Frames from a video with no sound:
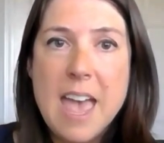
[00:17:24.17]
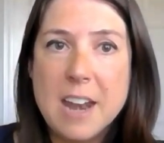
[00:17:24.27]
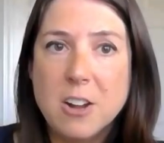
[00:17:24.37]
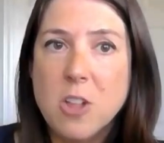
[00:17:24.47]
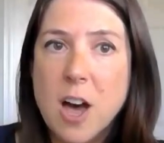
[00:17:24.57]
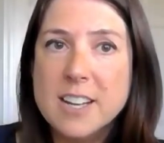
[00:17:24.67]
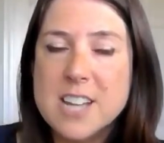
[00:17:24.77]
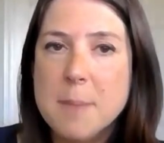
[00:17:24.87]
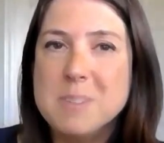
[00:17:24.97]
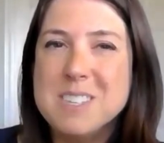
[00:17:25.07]
And a lot of
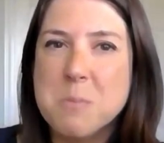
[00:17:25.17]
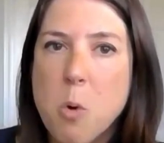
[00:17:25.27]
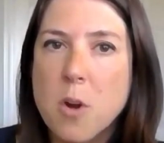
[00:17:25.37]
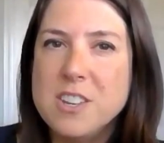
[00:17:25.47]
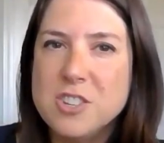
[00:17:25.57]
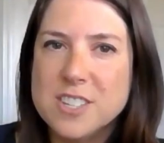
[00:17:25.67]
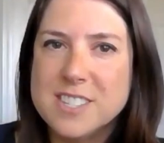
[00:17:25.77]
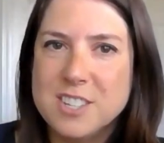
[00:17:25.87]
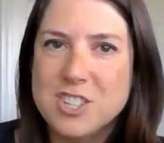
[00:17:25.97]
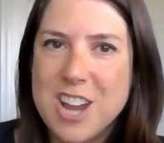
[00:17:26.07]
times it's more than
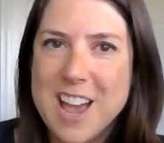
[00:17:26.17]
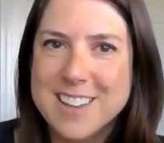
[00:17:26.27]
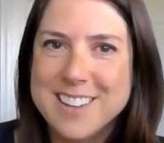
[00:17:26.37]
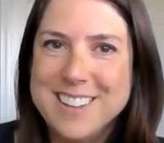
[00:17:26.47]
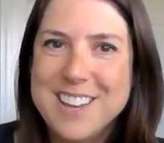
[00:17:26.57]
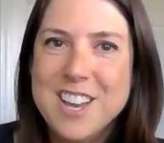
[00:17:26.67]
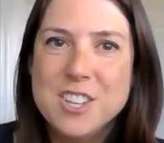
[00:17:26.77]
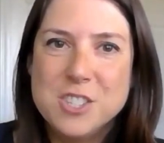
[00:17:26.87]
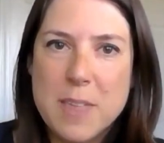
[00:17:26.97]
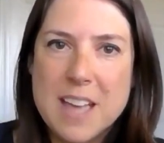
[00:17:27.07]
just a check.
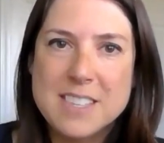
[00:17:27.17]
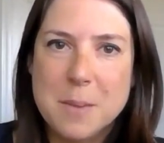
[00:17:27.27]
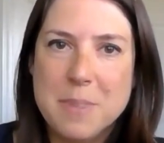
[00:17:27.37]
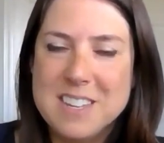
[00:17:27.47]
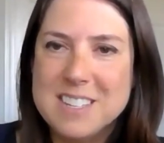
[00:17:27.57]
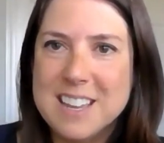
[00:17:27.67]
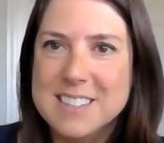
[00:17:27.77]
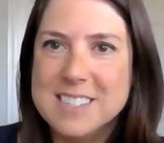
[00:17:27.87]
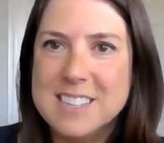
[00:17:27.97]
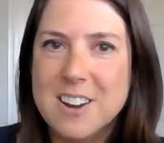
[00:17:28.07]
So that's something to
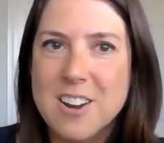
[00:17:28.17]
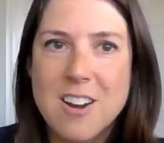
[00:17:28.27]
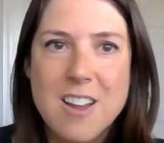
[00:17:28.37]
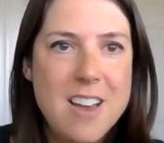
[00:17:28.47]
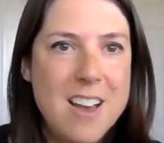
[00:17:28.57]
consider.